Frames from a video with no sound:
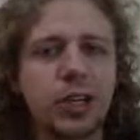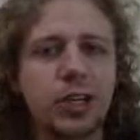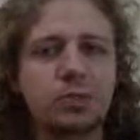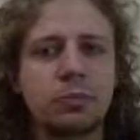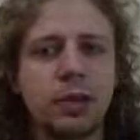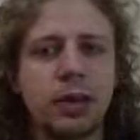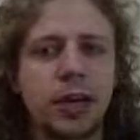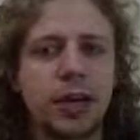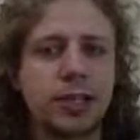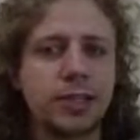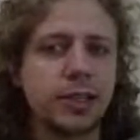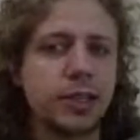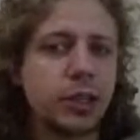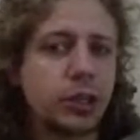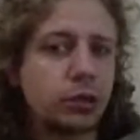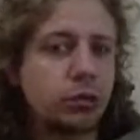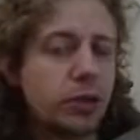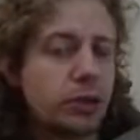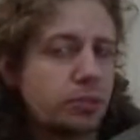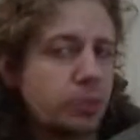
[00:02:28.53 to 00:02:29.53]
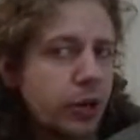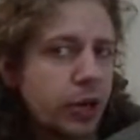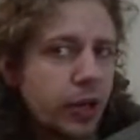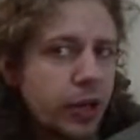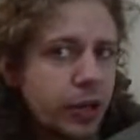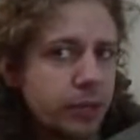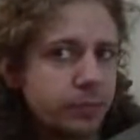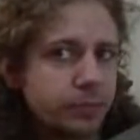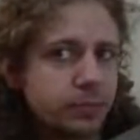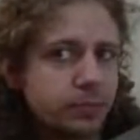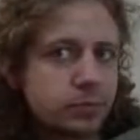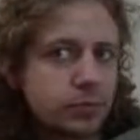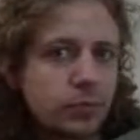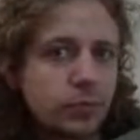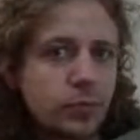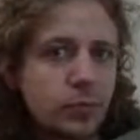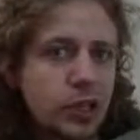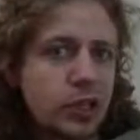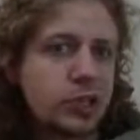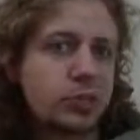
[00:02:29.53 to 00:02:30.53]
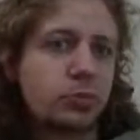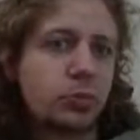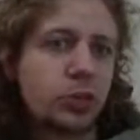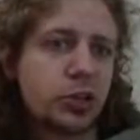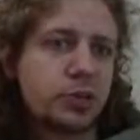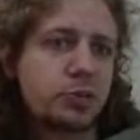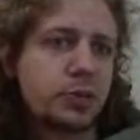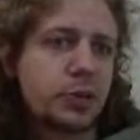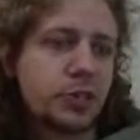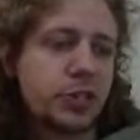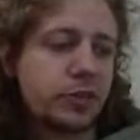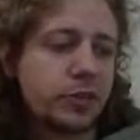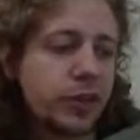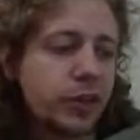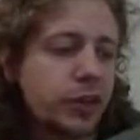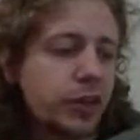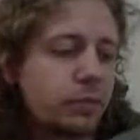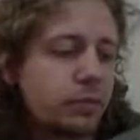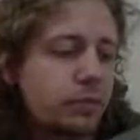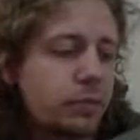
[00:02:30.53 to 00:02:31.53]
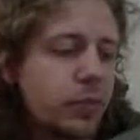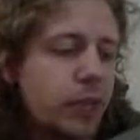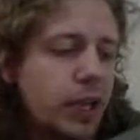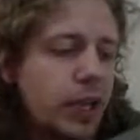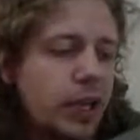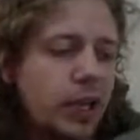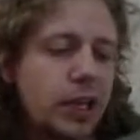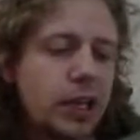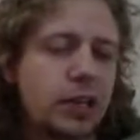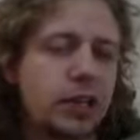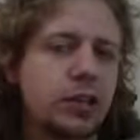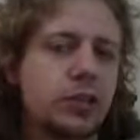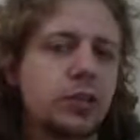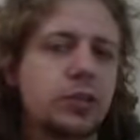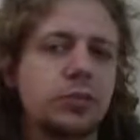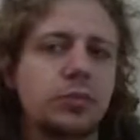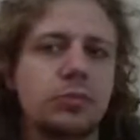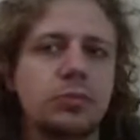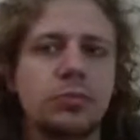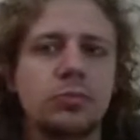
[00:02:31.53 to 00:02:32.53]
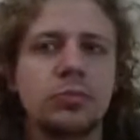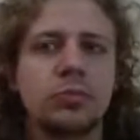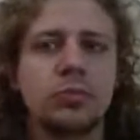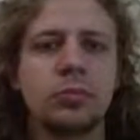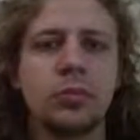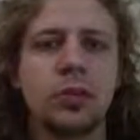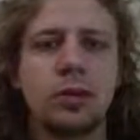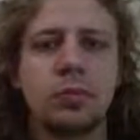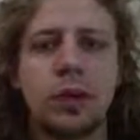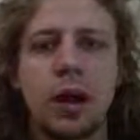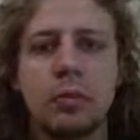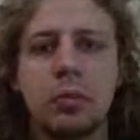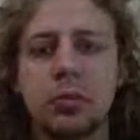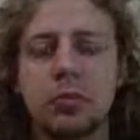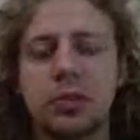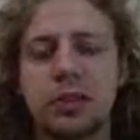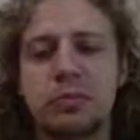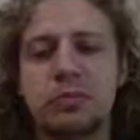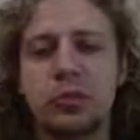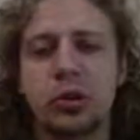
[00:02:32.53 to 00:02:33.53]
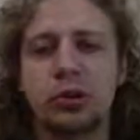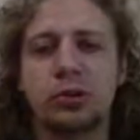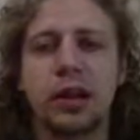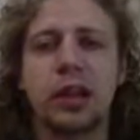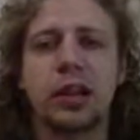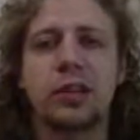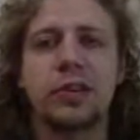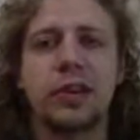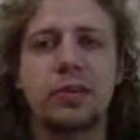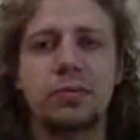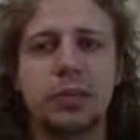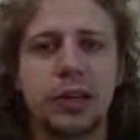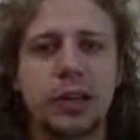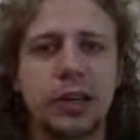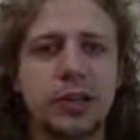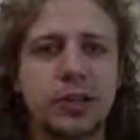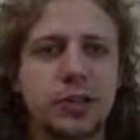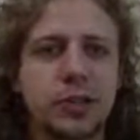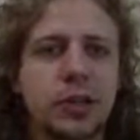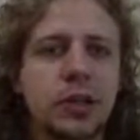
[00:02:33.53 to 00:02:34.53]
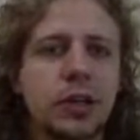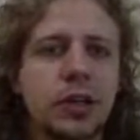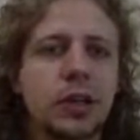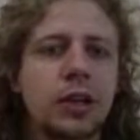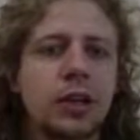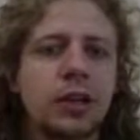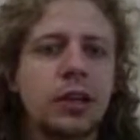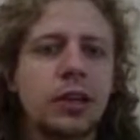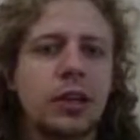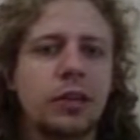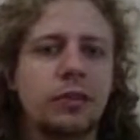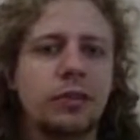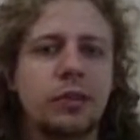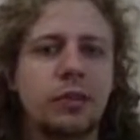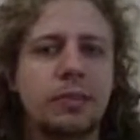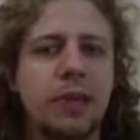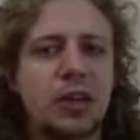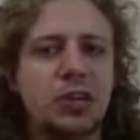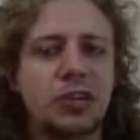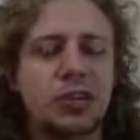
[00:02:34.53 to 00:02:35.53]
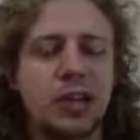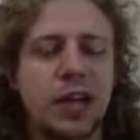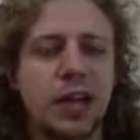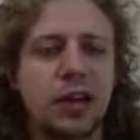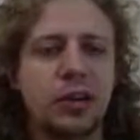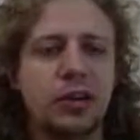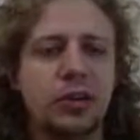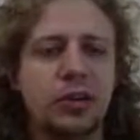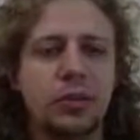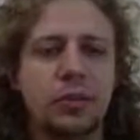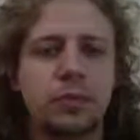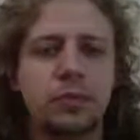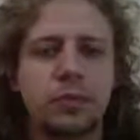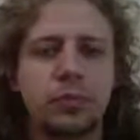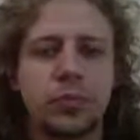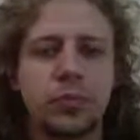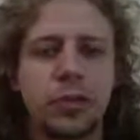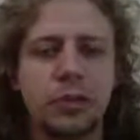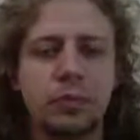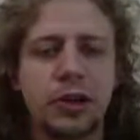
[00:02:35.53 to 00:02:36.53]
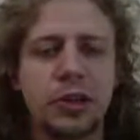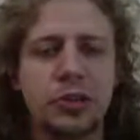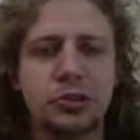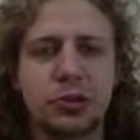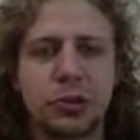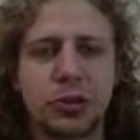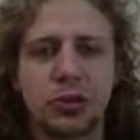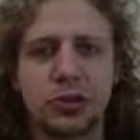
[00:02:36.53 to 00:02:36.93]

But isolated queen pawn is more specific and probably more relevant, because if you imagine how the pawn structures